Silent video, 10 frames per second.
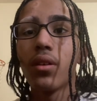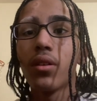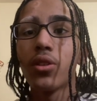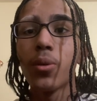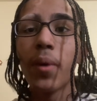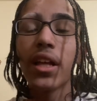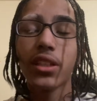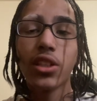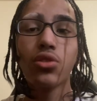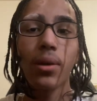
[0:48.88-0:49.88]
you're probably
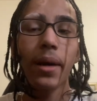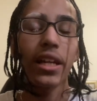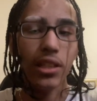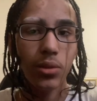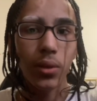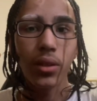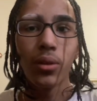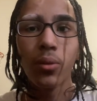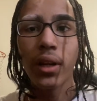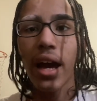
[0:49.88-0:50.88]
gonna enjoy my next one,
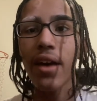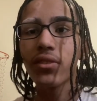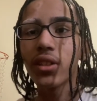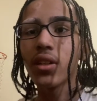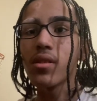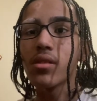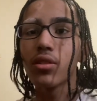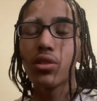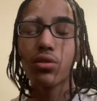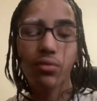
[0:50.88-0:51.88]
when I have to
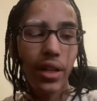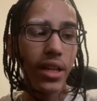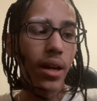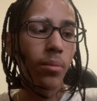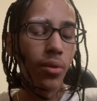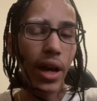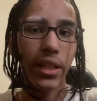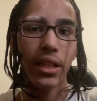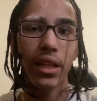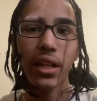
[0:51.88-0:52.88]
create a
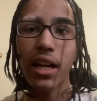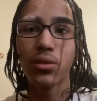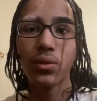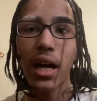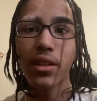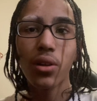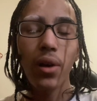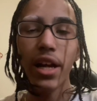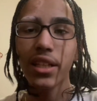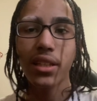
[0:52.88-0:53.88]
bracket and I do not know
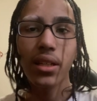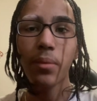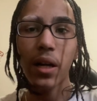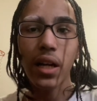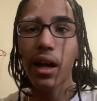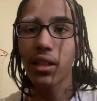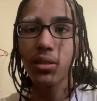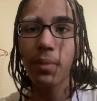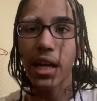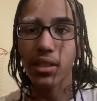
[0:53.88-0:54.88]
anything about
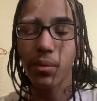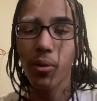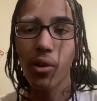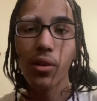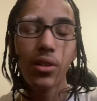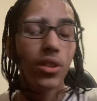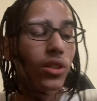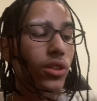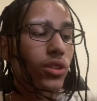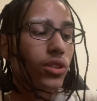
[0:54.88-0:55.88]
college basketball.
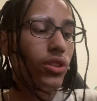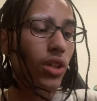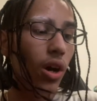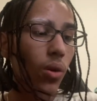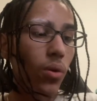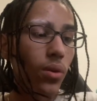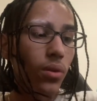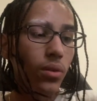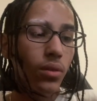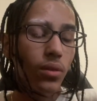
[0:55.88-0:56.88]
So
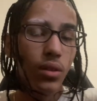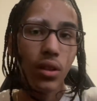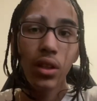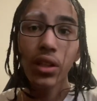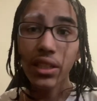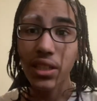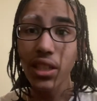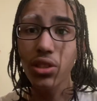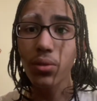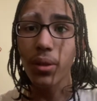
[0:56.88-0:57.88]
let's get
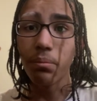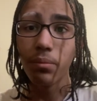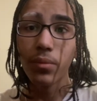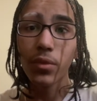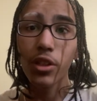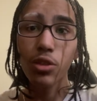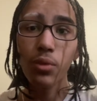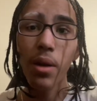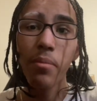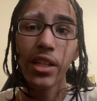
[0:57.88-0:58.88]
into it, because
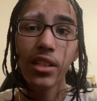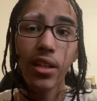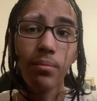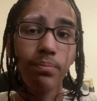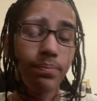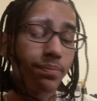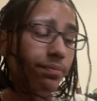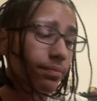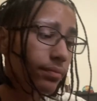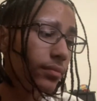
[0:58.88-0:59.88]
we're a minute in.
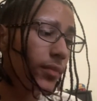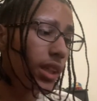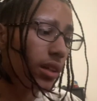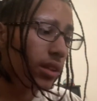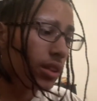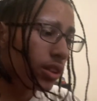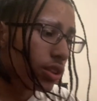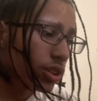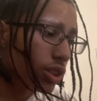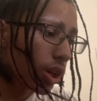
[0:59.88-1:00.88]

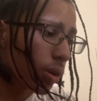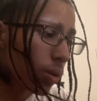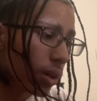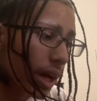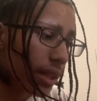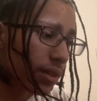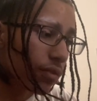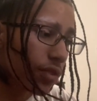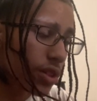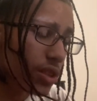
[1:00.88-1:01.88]
So, at the
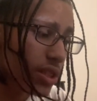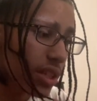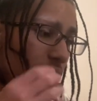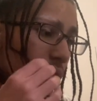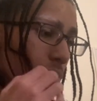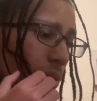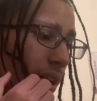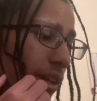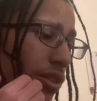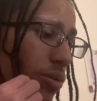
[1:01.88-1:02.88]
first seed, we
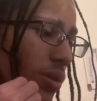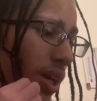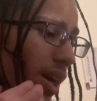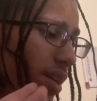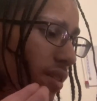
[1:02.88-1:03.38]
got UConn